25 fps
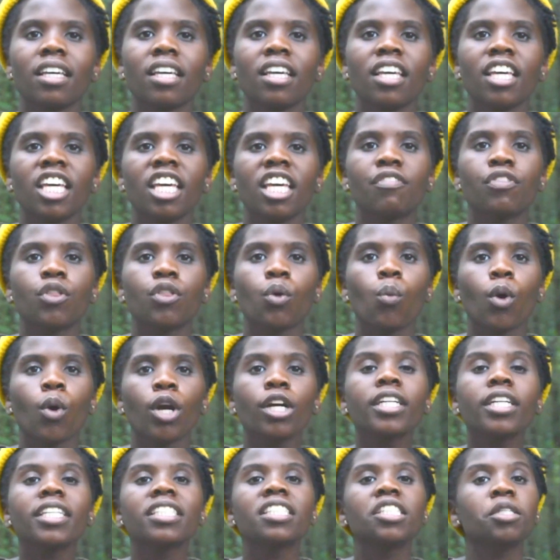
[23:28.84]
If the
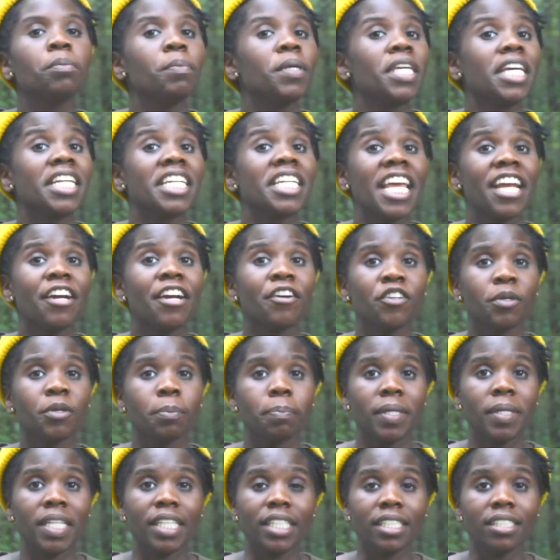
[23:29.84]
work is to be a narrative
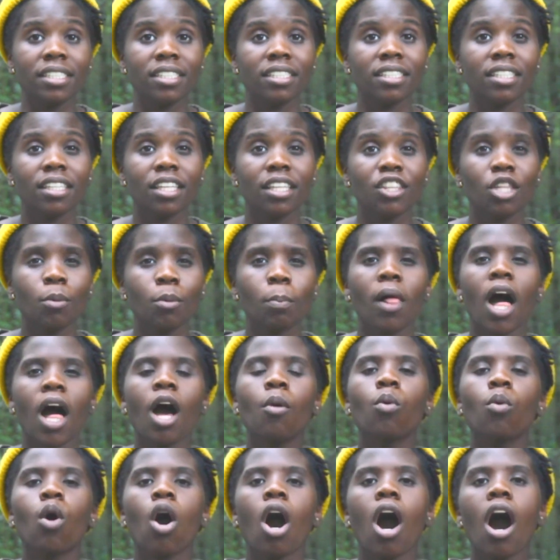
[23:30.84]
piece, the plot
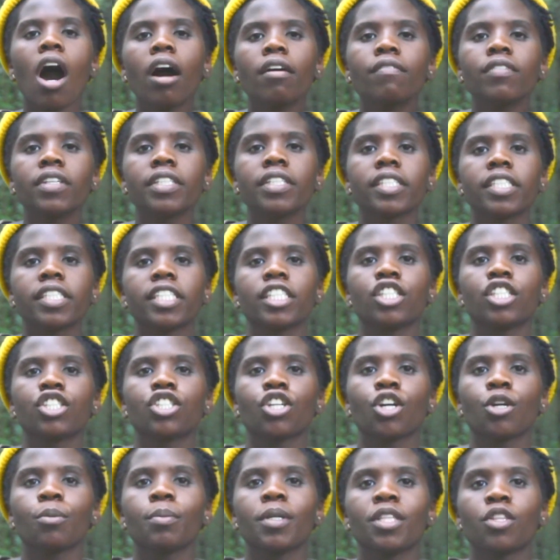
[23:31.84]
will obviously
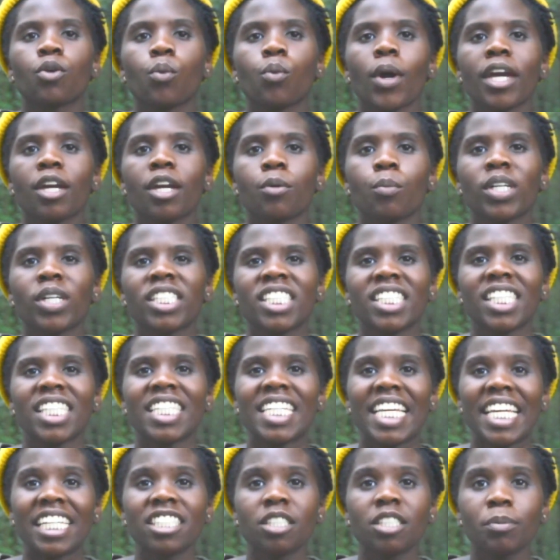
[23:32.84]
determine the way in which the
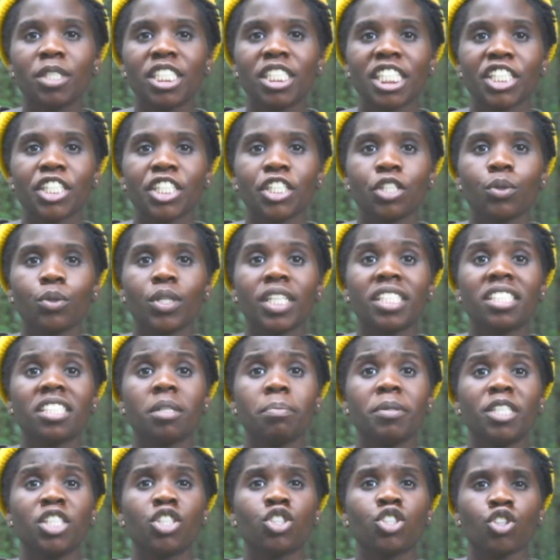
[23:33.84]
dance material is to
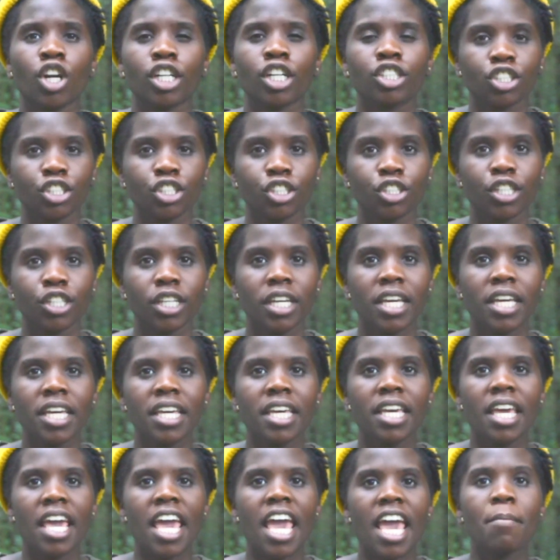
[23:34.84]
be structured.
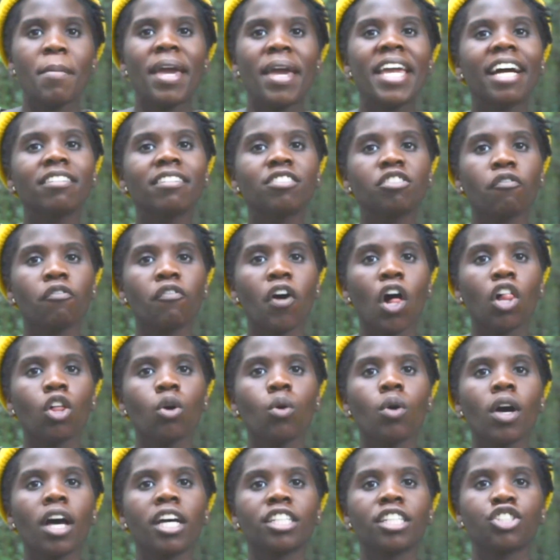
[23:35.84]
It may have to
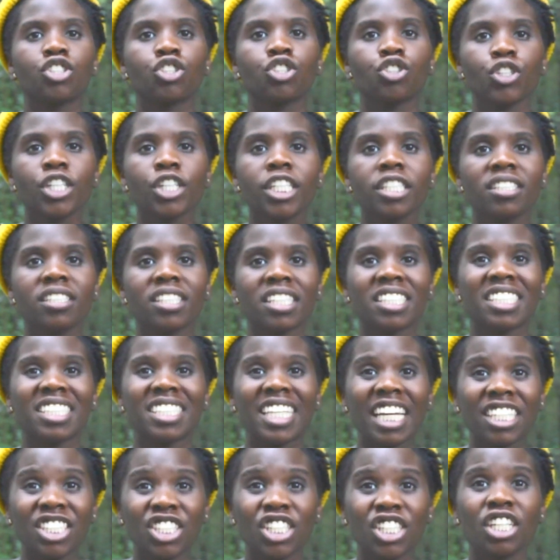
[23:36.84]
follow a strict
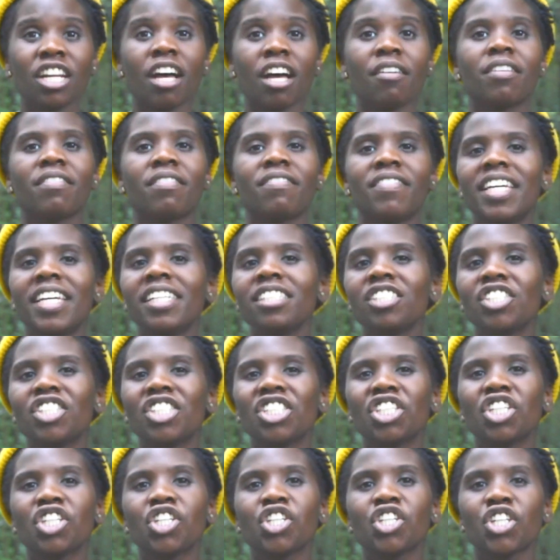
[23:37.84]
succession of
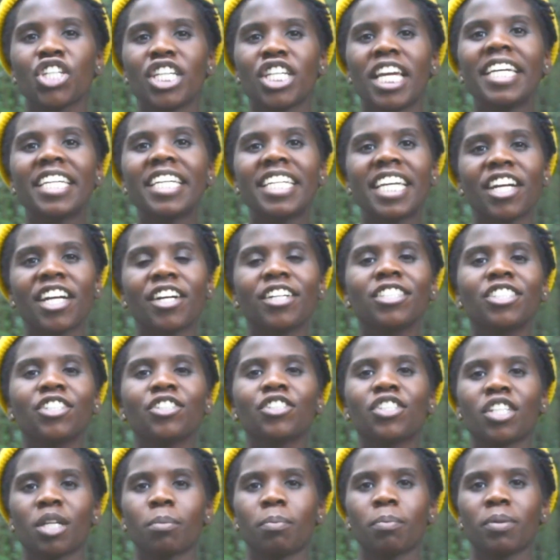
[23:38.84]
events, create
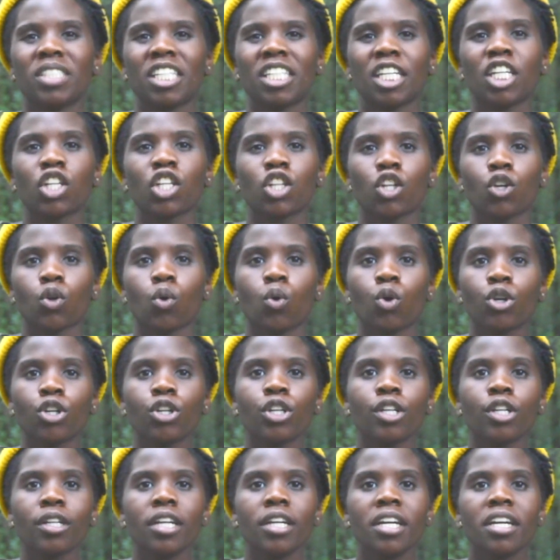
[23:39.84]
characters in a particular
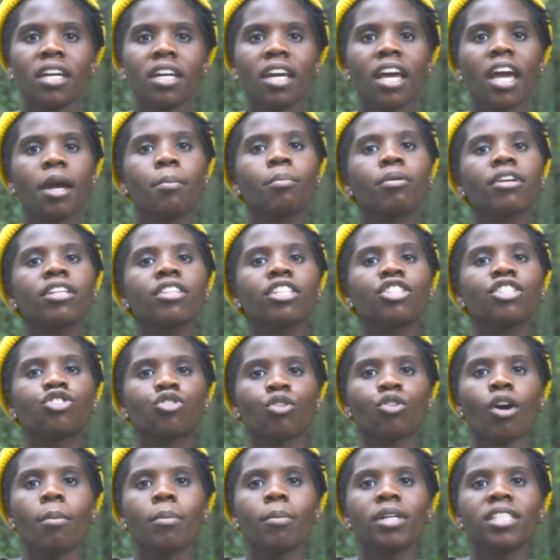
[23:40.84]
order, and bring the
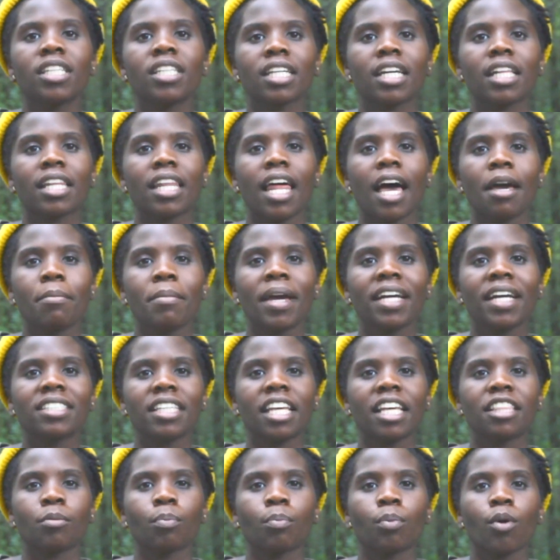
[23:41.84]
drama to climax
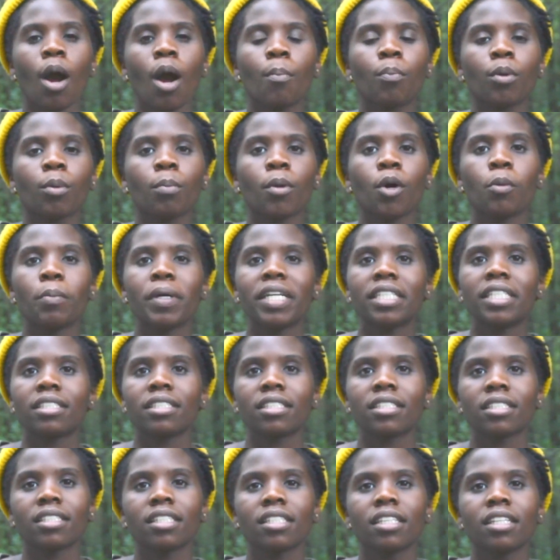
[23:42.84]
at the proper moments.